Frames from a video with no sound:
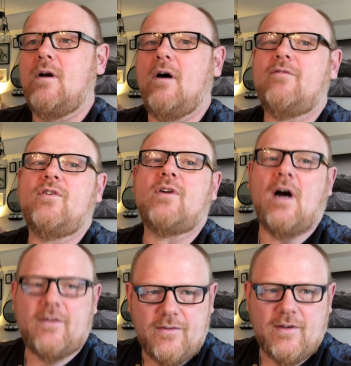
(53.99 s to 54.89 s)
oh, food
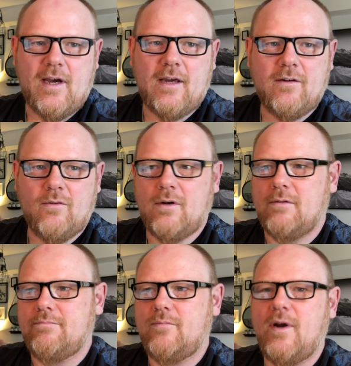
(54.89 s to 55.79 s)
cost is high,
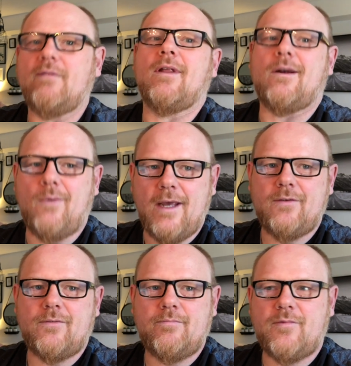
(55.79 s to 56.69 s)
or we have a lot of
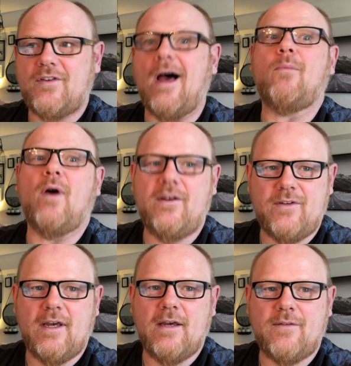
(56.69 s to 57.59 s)
waste. Stop
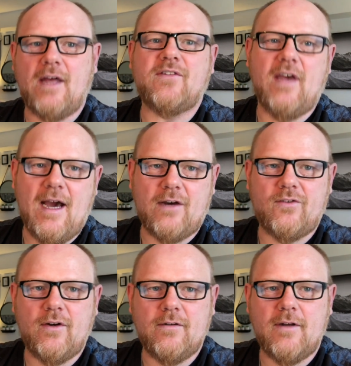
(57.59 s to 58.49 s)
wasting it. That's the
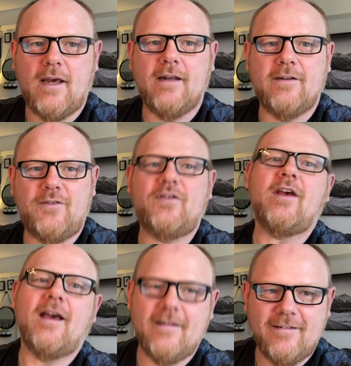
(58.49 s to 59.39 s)
action. And
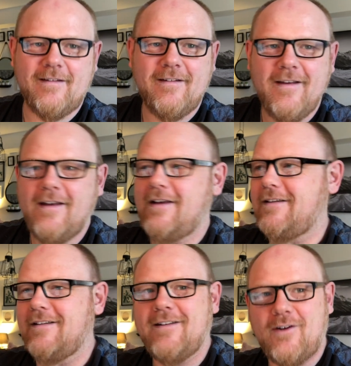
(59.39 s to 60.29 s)
see,
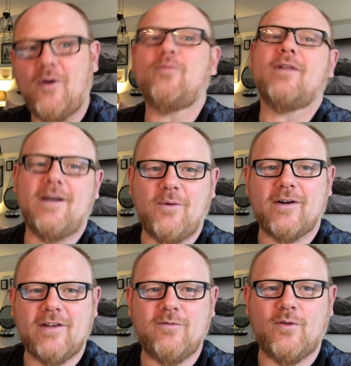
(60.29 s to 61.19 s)
and hopefully it
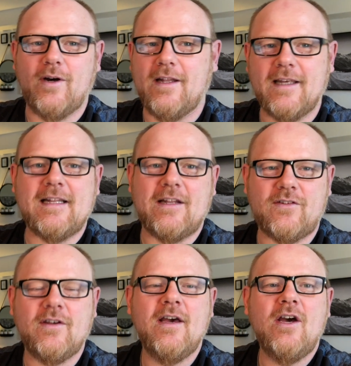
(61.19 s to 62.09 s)
works out for you. Like
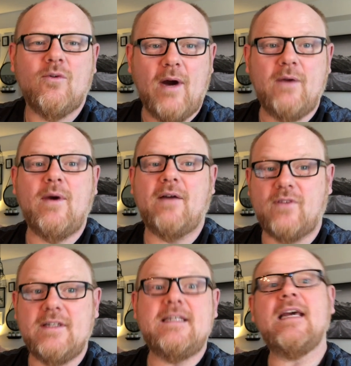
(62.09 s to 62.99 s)
that's, right? We have
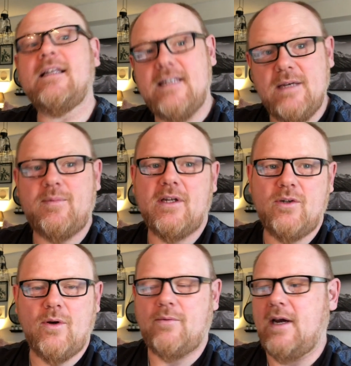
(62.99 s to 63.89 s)
to dig deep into it,